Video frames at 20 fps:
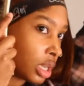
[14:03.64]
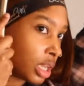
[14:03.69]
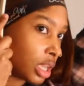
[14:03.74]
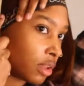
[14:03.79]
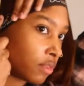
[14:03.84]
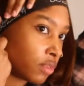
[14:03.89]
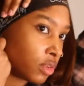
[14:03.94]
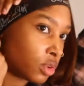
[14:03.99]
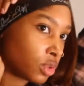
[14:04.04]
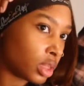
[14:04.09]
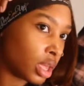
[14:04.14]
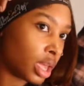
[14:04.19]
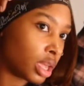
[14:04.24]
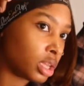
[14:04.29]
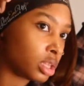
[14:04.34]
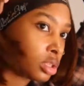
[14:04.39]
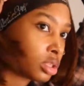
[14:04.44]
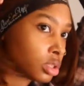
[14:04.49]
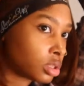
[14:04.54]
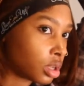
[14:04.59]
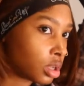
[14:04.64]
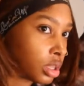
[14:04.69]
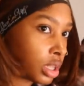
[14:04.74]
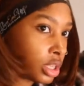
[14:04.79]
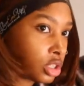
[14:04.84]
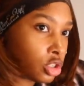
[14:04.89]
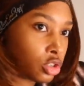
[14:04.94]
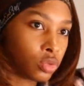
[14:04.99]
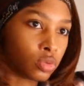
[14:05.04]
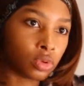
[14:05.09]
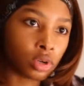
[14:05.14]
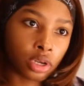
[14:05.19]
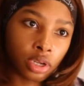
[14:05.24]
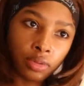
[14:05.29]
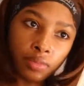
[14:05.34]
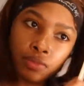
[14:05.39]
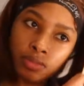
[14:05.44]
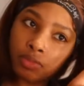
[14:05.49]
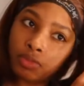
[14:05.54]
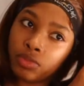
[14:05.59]
give you that install that you want.
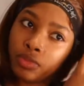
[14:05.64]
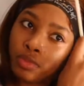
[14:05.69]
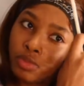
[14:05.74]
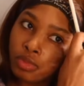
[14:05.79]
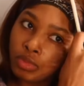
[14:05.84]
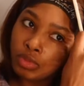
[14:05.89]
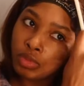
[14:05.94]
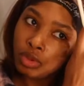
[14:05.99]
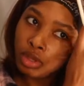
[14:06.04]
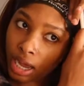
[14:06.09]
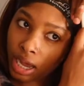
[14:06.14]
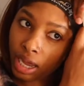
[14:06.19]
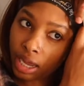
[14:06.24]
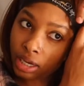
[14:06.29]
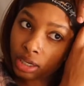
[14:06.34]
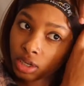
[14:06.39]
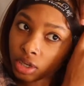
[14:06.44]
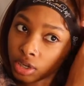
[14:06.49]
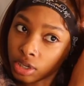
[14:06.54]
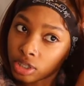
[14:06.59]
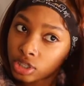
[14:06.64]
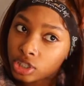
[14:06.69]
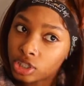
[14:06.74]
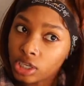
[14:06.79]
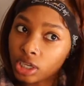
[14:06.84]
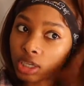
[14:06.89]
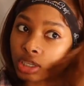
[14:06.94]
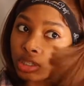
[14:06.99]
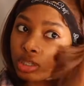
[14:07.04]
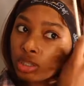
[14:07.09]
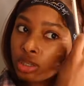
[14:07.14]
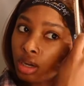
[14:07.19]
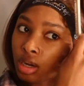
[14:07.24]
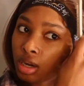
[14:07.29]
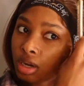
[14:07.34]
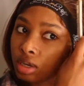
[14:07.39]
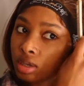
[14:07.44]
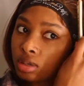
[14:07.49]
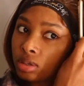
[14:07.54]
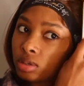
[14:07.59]
Non-crunchy
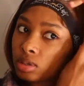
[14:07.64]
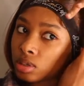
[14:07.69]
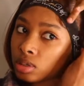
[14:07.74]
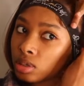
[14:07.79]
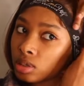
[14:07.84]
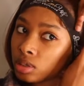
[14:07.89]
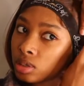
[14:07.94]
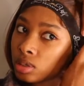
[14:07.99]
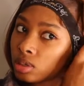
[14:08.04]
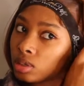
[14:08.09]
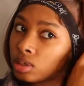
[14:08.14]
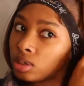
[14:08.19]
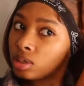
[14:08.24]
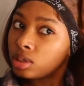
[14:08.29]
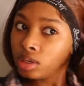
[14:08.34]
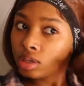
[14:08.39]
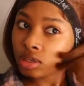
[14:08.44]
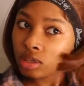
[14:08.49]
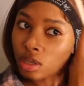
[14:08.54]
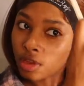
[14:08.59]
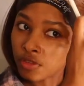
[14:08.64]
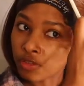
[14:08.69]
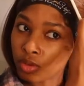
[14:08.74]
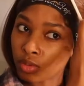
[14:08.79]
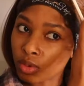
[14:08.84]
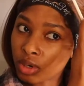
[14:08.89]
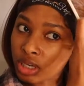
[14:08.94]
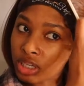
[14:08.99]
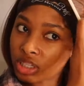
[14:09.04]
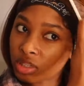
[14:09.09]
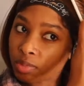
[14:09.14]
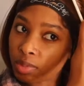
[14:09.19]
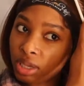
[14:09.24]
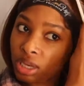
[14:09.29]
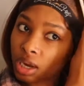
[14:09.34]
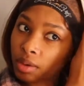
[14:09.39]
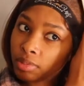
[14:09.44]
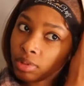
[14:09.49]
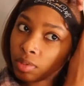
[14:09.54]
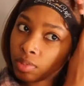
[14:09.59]
install. If you want to speed
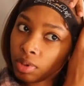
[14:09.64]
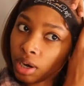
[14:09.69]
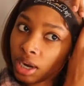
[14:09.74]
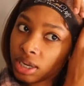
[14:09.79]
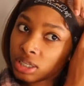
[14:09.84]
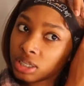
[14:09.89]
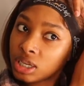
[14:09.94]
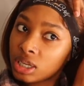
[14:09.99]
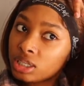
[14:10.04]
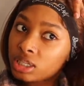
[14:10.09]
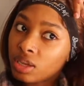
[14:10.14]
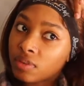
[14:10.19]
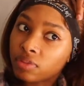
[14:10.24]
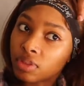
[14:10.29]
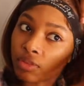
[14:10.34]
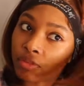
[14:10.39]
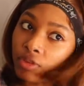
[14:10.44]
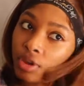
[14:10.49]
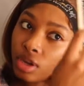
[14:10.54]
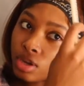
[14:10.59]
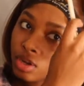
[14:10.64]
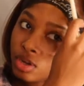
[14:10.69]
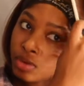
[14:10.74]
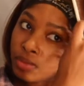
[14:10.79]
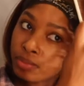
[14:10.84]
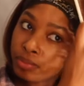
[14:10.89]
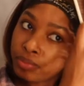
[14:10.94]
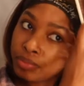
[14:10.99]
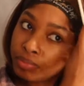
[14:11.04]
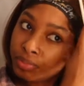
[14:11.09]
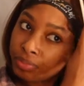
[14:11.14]
up the process of the foam